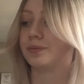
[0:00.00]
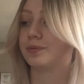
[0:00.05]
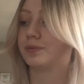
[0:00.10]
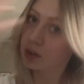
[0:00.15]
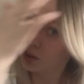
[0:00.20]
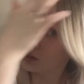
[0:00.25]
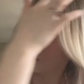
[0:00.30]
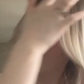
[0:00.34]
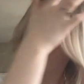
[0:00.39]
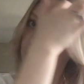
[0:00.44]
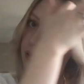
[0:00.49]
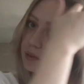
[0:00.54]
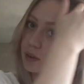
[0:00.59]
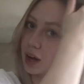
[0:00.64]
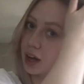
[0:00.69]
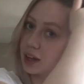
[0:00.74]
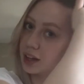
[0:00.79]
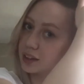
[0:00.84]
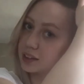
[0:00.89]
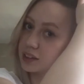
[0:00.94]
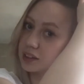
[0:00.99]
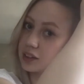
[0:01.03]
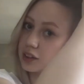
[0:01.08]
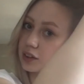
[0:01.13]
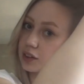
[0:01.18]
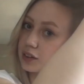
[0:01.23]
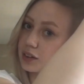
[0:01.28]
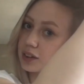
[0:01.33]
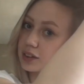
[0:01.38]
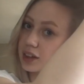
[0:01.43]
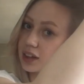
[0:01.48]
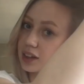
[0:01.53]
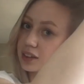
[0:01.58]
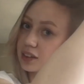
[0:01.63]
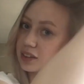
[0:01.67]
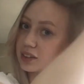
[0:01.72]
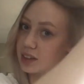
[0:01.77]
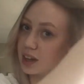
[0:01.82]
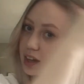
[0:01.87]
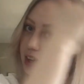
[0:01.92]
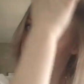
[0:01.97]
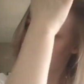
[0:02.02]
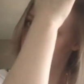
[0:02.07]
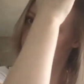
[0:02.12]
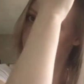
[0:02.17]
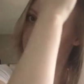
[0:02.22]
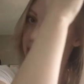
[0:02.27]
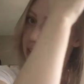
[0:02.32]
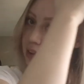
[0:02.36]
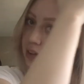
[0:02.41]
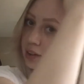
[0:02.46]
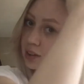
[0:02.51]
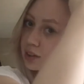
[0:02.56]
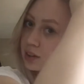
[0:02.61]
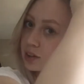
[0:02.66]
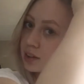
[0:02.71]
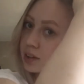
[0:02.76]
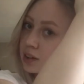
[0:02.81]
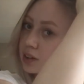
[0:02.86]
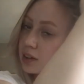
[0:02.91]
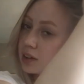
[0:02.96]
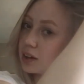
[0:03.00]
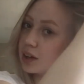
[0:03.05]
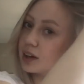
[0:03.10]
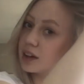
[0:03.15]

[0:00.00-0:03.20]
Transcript: What I like to do is I just take a